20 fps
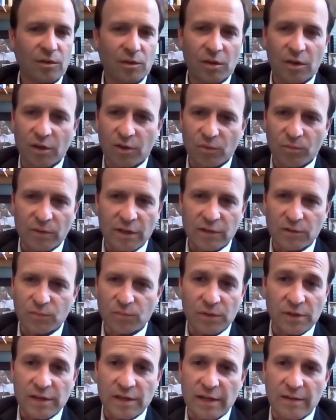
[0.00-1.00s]
otherwise
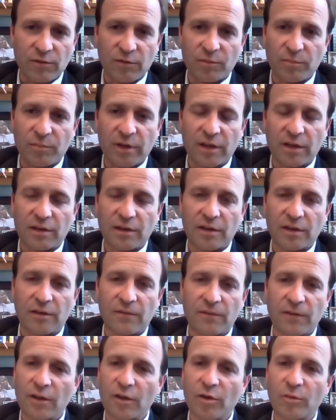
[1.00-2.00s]
would never have been
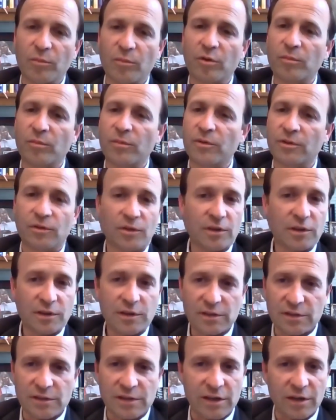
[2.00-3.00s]
available. When you look at
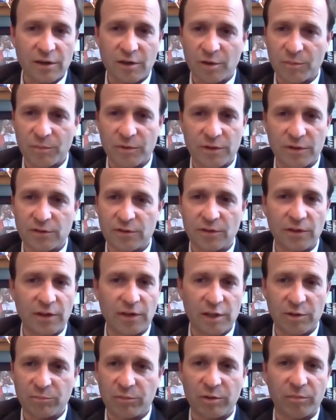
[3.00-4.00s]
these tech companies, they're
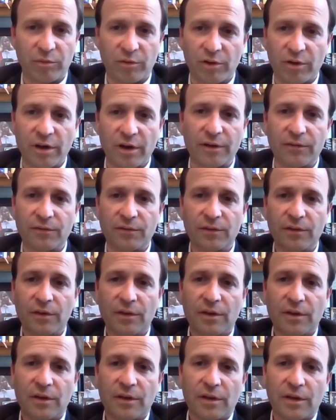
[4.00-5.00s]
laying people off,
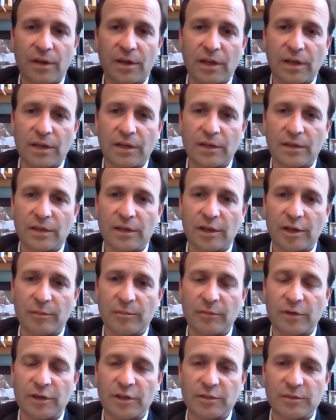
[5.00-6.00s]
and
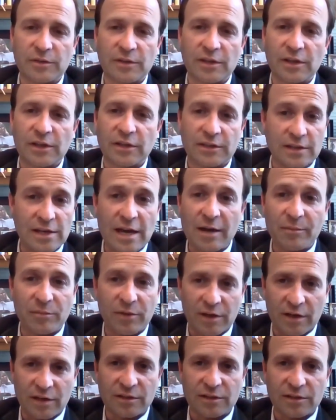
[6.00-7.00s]
it's not
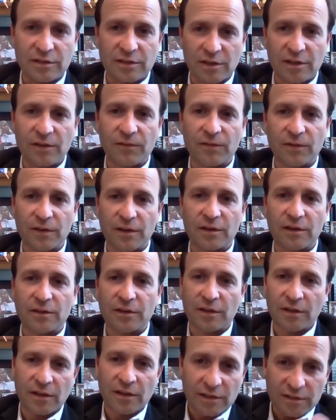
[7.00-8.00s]
been insignificant.
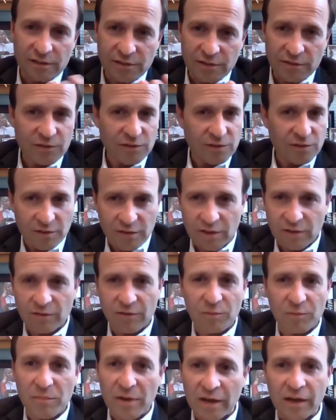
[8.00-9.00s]
And this is kind of
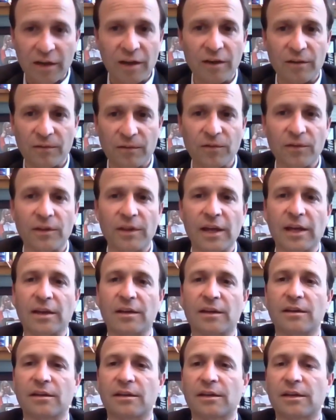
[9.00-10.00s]
the mecca for
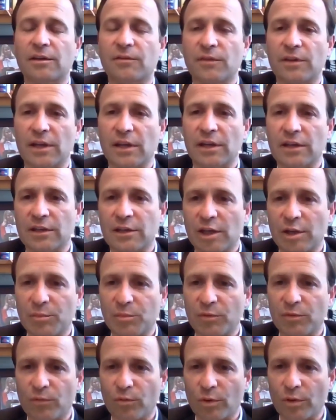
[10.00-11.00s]
that type
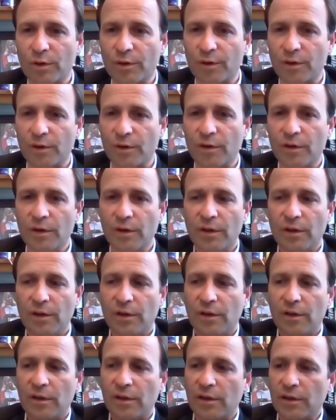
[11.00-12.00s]
of worker
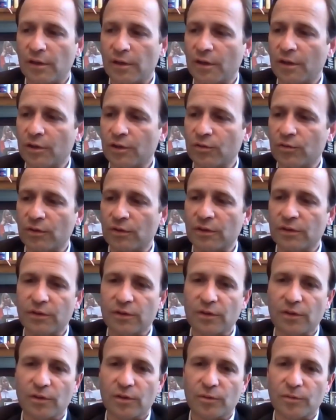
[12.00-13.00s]
in the country.
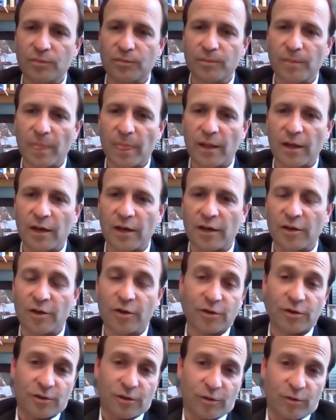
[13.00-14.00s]
So it
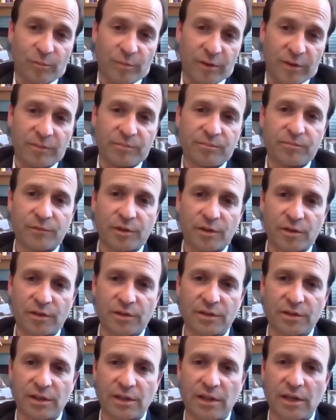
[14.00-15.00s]
hurts a little bit, you know, to
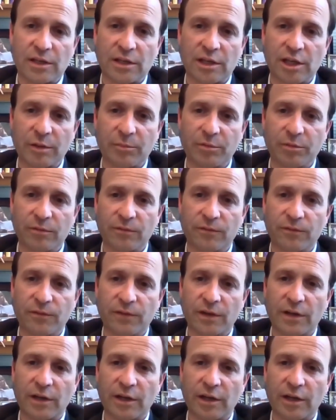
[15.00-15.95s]
see that type of